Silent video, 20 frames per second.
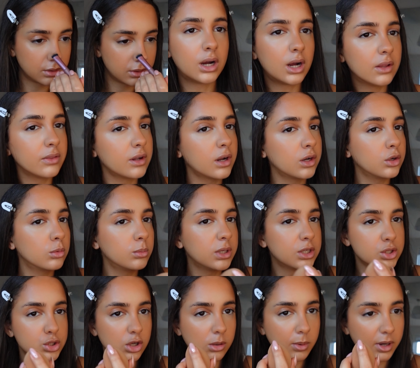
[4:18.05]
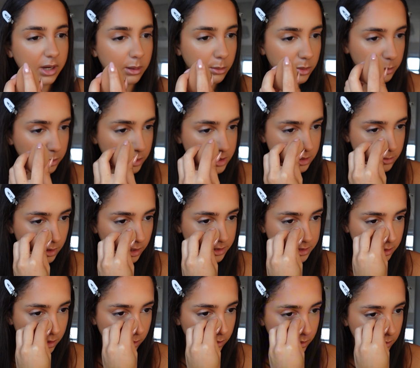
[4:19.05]
And then I normally just go back in with the beauty
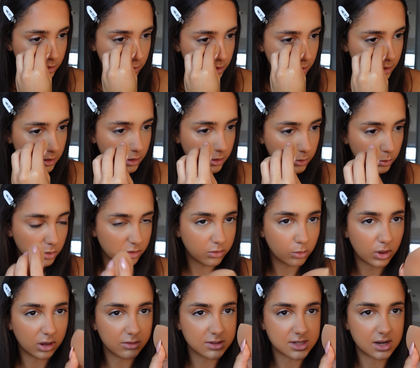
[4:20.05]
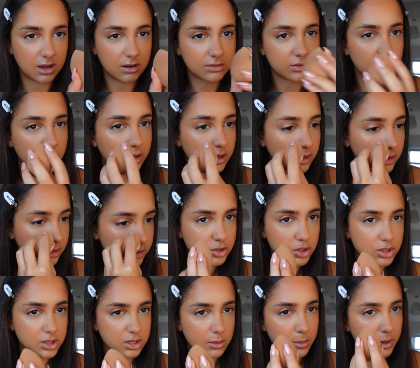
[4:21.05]
blender with whatever's left on it
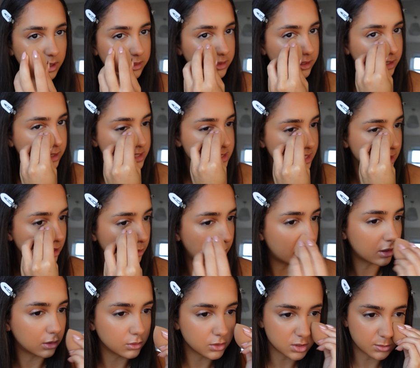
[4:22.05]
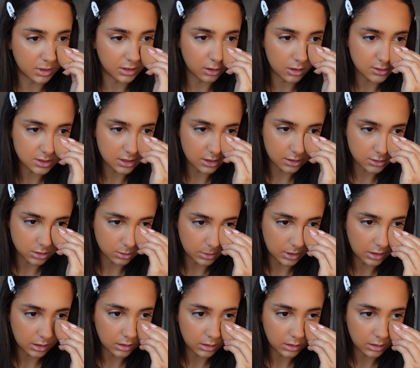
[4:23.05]
just to blend the concealer back onto my nose a little bit.